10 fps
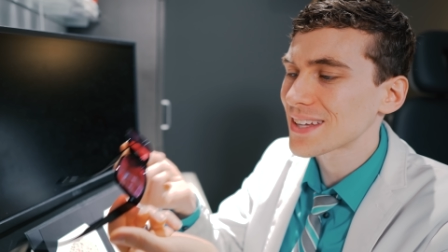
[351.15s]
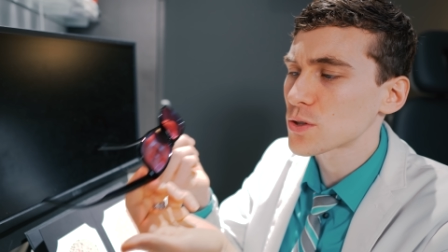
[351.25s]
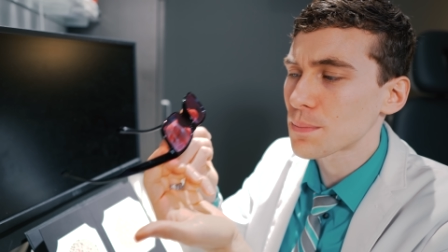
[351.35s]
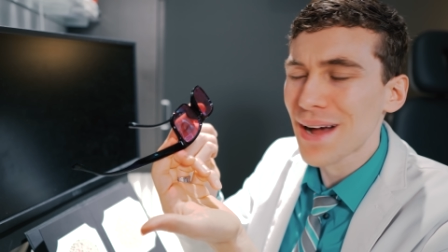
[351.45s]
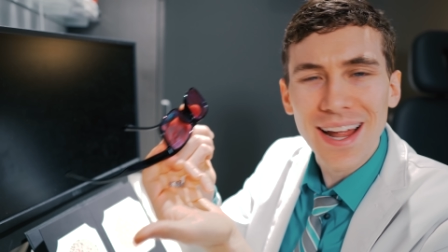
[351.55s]
Okay,
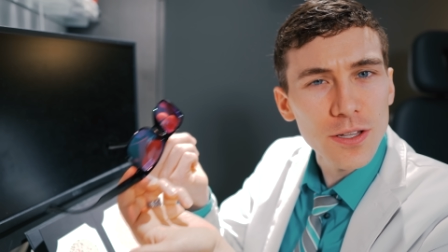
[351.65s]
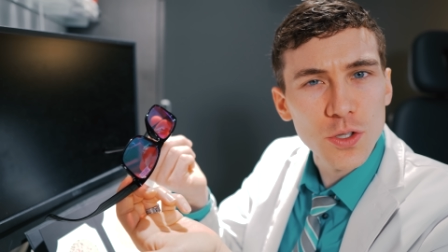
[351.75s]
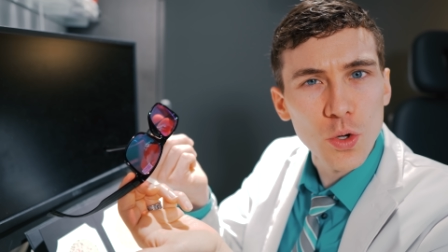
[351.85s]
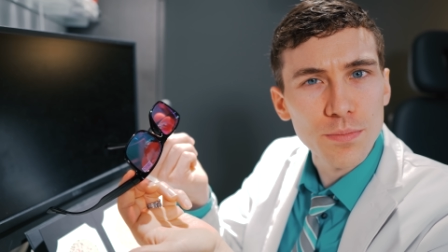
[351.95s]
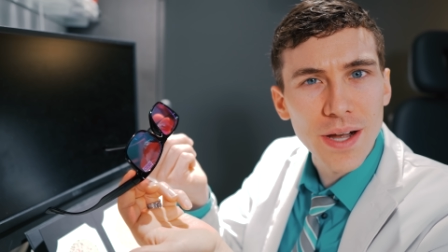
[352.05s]
so the
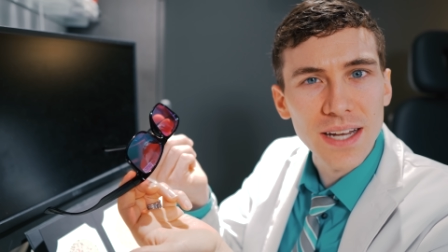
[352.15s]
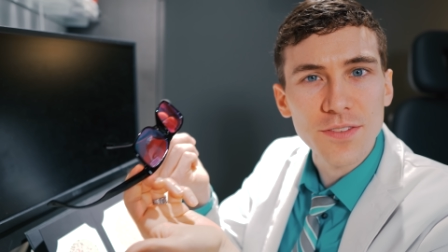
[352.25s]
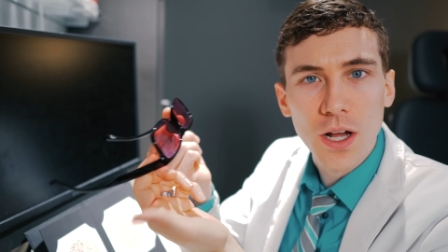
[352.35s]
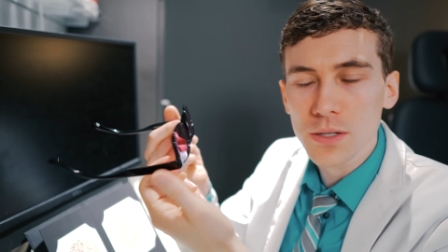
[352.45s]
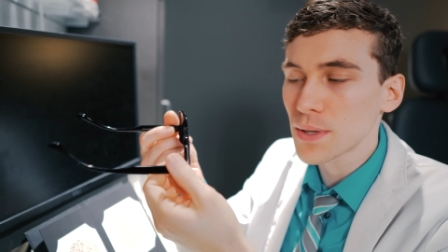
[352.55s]
Pilestone brand
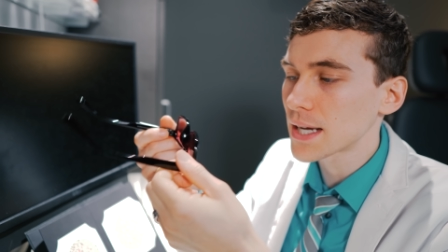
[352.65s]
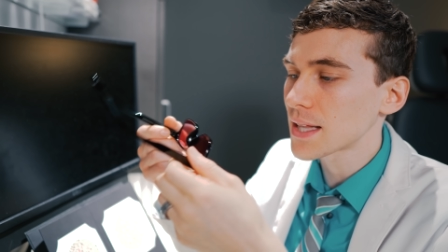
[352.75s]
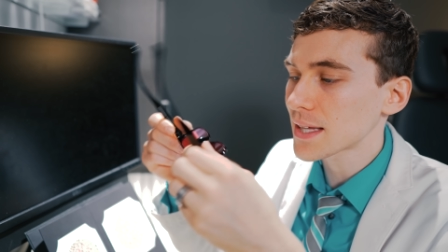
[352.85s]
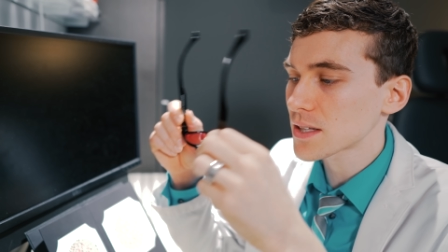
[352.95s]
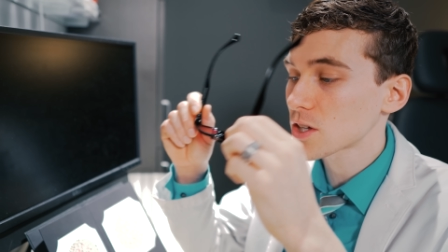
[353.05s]
of colorblind
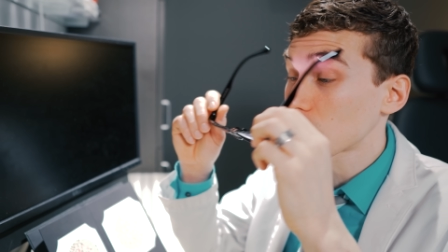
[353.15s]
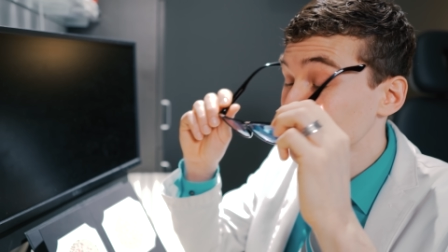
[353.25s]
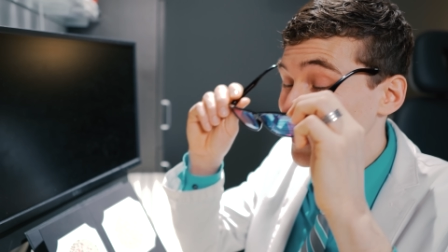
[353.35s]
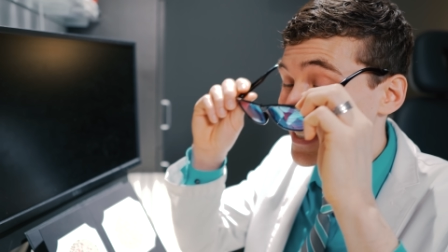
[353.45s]
glasses comes